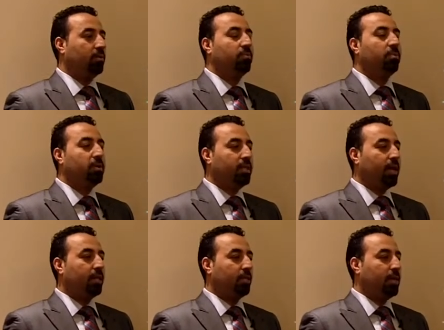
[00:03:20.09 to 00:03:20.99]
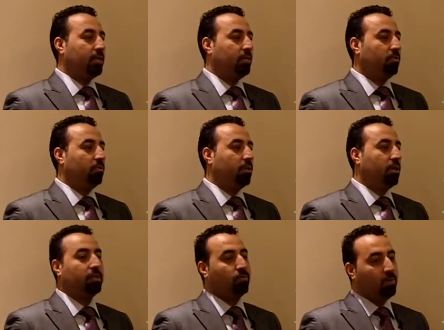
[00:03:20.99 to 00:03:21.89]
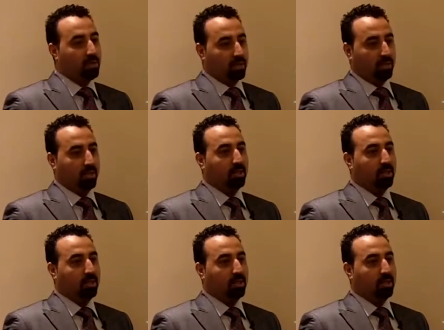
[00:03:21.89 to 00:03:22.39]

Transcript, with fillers: So it will be in that range, two dollars. Yeah. It's worth it.